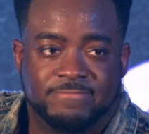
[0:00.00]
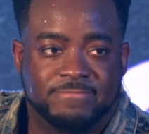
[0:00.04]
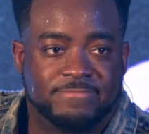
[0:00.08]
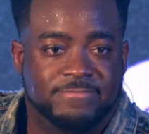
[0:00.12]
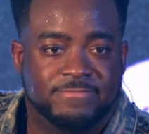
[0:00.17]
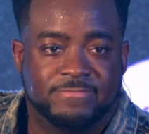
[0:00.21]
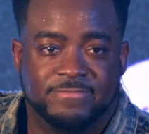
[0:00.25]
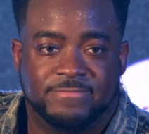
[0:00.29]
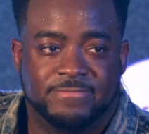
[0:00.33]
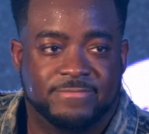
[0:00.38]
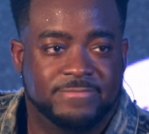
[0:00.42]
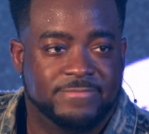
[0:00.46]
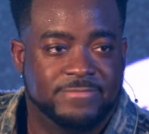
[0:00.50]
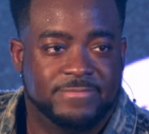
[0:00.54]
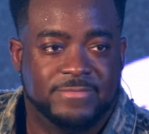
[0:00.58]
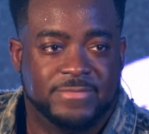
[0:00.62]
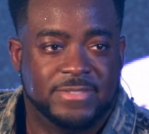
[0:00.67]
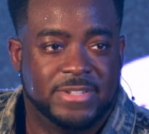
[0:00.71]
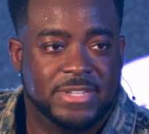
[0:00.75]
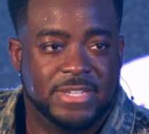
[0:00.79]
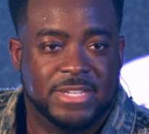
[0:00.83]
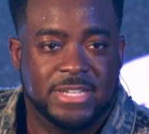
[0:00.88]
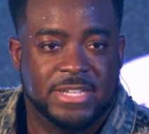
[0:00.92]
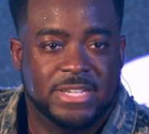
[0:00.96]
Amen.
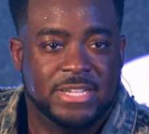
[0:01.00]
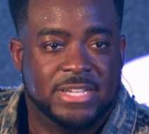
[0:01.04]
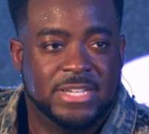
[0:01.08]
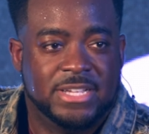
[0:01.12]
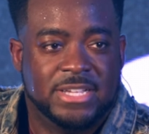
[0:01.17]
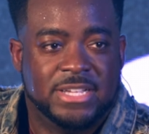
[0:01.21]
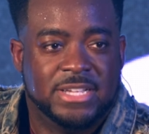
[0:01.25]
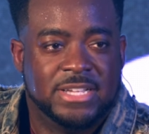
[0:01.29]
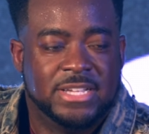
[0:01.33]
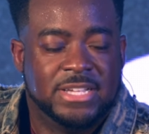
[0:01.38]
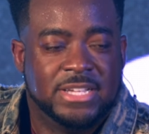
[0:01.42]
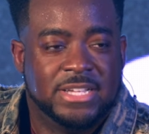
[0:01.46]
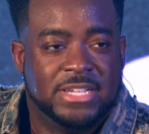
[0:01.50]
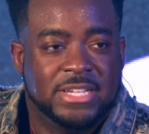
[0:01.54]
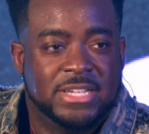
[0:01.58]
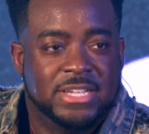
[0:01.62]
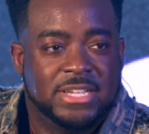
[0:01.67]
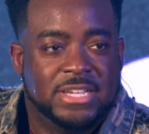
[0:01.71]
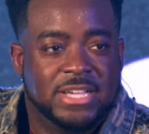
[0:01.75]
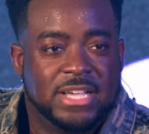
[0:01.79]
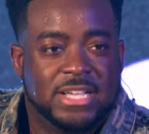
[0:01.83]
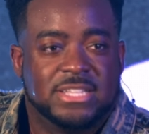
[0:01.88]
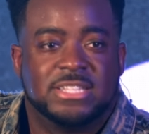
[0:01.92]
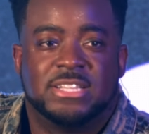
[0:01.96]

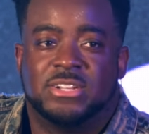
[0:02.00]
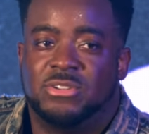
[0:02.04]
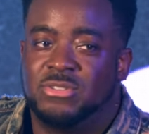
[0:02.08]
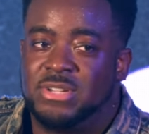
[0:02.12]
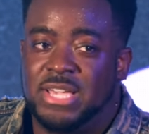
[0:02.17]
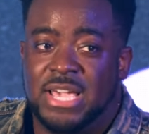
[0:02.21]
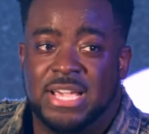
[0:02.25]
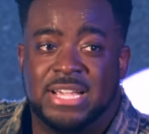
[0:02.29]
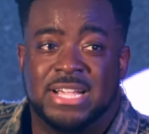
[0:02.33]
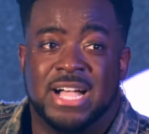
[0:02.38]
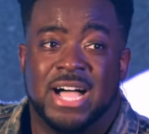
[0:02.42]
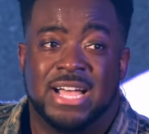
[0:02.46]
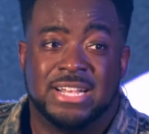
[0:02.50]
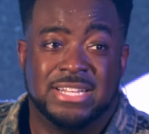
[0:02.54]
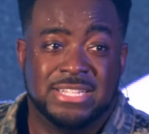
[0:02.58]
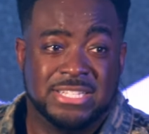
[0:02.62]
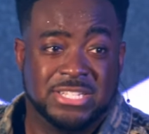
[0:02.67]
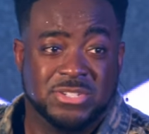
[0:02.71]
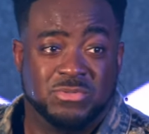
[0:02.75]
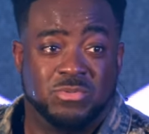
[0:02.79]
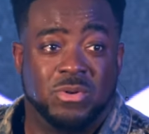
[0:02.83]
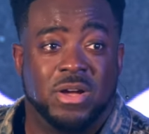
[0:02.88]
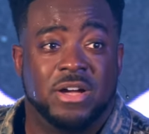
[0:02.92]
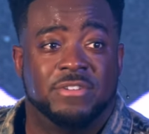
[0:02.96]
I said, okay, God,
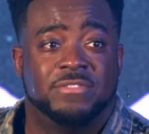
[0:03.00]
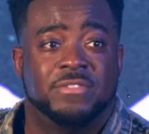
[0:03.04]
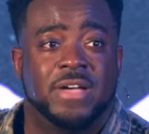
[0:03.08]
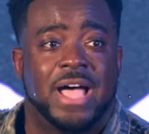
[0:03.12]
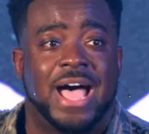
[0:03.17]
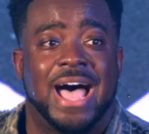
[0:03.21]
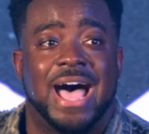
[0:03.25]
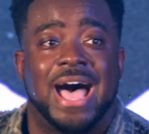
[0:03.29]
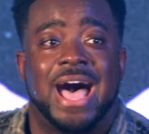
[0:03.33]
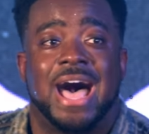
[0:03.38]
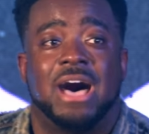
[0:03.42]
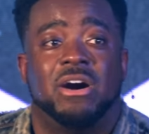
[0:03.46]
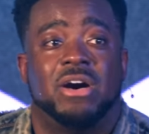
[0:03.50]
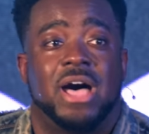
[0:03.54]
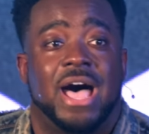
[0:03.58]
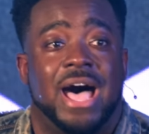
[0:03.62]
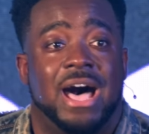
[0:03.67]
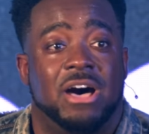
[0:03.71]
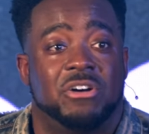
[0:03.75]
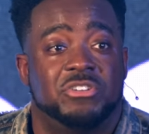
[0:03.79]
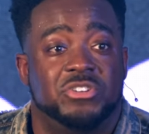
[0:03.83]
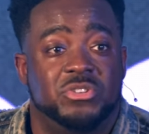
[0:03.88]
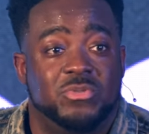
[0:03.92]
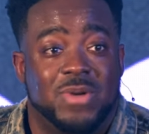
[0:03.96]
this is rough. How, how,
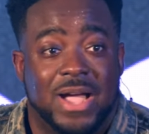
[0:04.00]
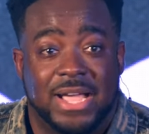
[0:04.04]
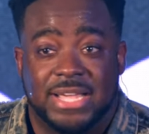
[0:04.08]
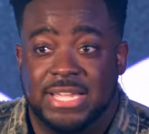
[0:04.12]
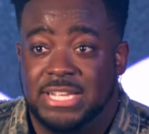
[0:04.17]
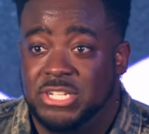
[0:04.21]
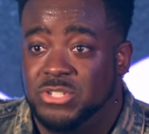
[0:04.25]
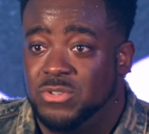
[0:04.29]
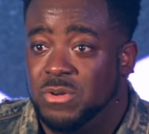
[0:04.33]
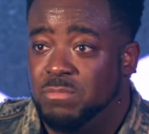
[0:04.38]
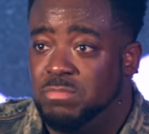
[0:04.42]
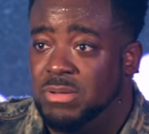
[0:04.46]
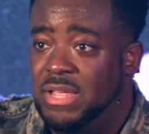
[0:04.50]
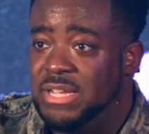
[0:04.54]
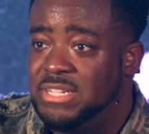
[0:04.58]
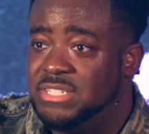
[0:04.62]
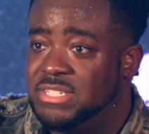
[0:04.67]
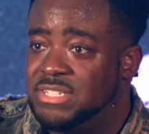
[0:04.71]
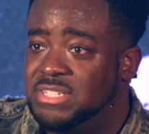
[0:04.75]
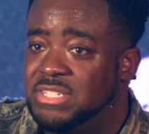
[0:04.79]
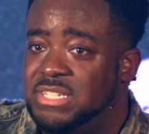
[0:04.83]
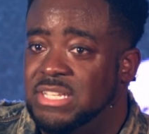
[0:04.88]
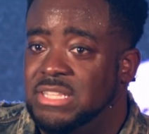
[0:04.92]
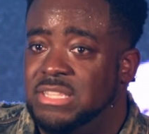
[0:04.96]
how do I get to a place
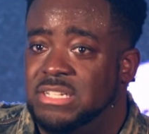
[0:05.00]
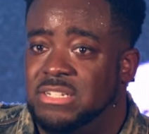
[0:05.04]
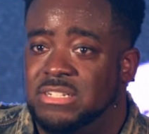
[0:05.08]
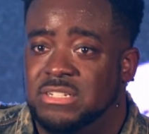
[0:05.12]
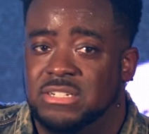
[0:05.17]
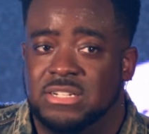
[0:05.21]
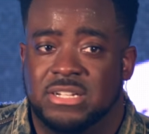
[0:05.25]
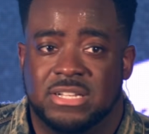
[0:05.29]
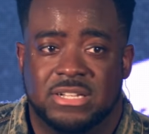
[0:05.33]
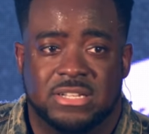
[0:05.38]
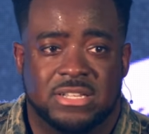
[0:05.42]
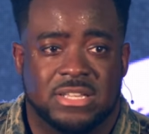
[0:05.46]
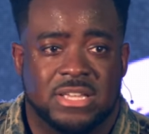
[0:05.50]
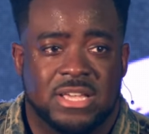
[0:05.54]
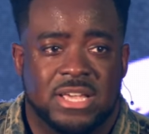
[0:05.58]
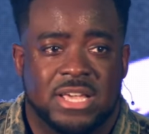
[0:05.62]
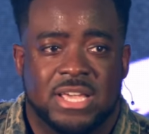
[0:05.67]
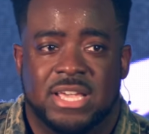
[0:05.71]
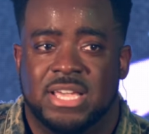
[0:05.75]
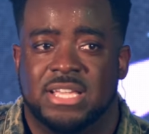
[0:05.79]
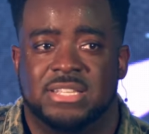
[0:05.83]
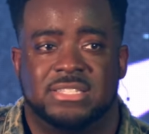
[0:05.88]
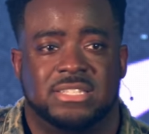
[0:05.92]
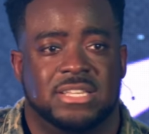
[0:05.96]
to see the good?
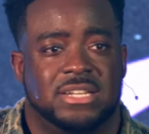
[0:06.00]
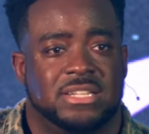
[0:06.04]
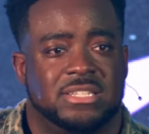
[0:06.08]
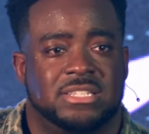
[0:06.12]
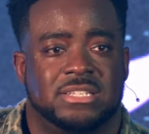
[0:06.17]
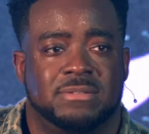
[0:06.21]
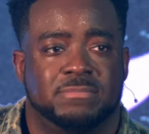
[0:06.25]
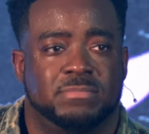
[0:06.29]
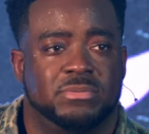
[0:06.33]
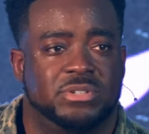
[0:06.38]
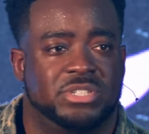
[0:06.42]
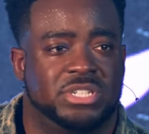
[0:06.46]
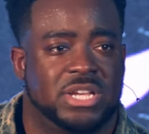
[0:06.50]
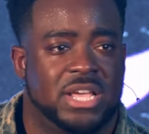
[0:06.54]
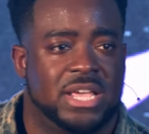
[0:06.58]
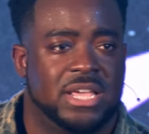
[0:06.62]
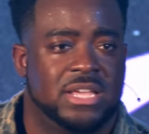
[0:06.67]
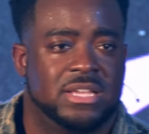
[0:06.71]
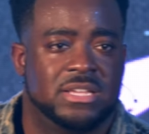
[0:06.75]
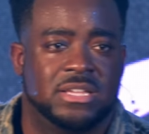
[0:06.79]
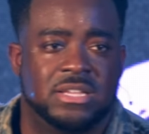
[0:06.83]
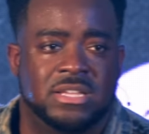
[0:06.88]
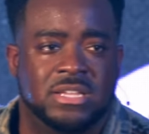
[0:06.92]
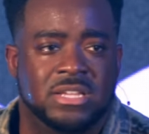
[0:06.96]
He said, it's simple,
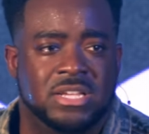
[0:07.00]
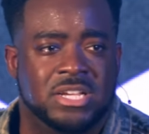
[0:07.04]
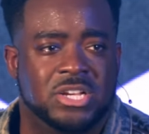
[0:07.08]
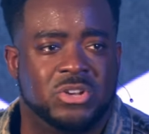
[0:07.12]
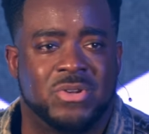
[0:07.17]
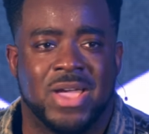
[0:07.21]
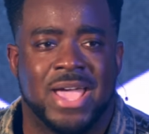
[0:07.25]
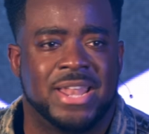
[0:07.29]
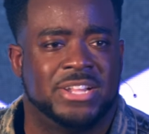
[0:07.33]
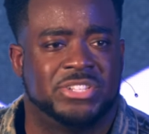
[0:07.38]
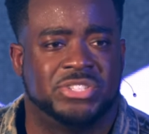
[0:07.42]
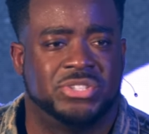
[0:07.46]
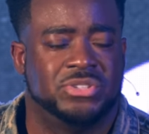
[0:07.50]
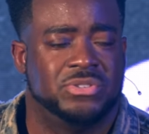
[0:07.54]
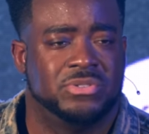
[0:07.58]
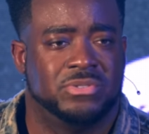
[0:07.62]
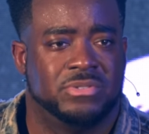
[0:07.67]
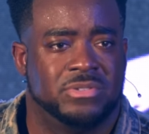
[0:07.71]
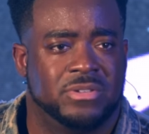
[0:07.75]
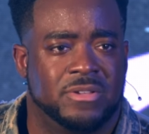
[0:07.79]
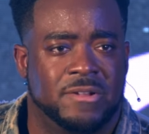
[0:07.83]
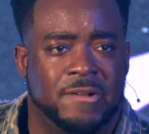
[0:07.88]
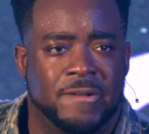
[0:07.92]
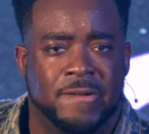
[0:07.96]
Jay. Gratitude.